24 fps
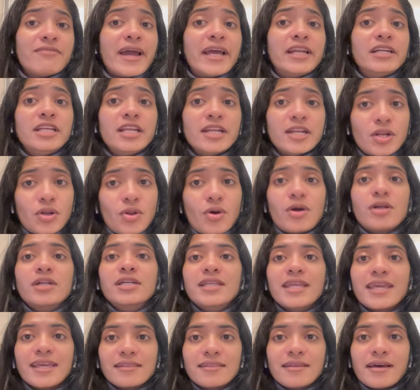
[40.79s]
and did not
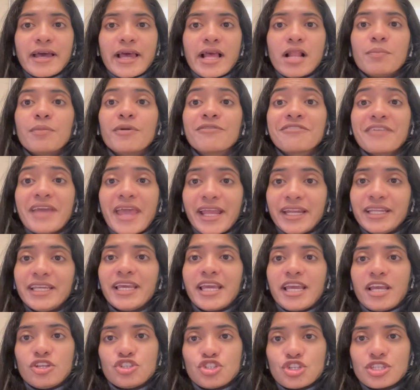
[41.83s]
take the help of
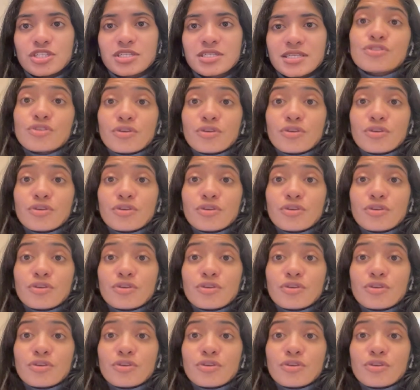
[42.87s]
any agency.